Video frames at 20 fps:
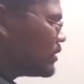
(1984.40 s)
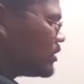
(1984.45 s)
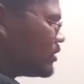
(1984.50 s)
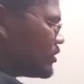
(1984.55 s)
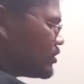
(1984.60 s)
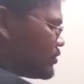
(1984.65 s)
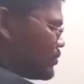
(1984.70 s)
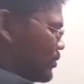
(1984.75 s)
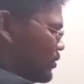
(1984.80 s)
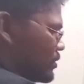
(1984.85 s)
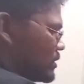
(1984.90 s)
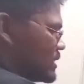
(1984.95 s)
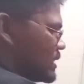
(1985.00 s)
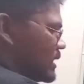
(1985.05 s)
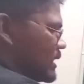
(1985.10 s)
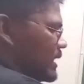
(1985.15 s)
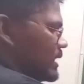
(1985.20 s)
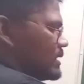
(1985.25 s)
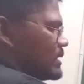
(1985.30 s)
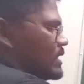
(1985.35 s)
spores
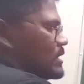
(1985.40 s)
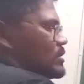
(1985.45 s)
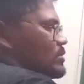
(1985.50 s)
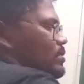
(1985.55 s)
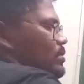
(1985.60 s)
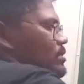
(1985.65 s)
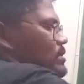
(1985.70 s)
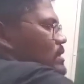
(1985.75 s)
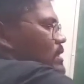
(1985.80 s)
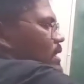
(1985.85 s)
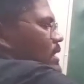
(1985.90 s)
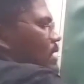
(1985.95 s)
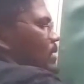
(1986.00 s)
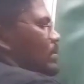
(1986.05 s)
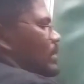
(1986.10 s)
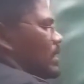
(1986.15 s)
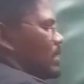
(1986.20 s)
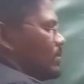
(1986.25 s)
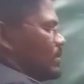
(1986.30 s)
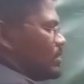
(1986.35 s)
again. That spores again
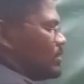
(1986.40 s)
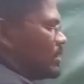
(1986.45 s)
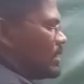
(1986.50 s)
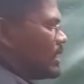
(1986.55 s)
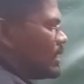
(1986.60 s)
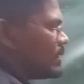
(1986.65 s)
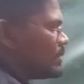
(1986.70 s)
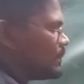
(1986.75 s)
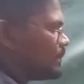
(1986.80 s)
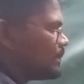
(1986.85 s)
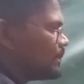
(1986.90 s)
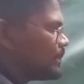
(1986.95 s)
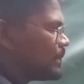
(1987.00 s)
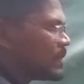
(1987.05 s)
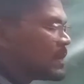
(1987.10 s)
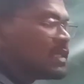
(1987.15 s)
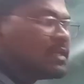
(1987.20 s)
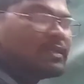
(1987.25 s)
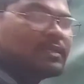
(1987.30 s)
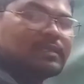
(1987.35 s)
become into a
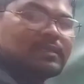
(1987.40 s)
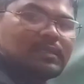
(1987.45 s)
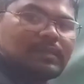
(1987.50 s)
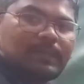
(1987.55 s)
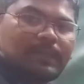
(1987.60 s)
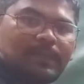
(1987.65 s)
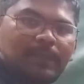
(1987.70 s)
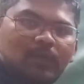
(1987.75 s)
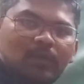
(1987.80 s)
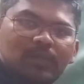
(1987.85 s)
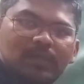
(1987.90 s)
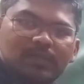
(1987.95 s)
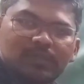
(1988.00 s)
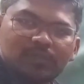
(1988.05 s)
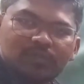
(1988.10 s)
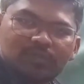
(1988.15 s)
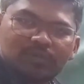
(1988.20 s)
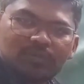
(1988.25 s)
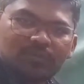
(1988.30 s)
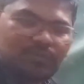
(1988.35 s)

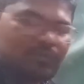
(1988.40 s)
new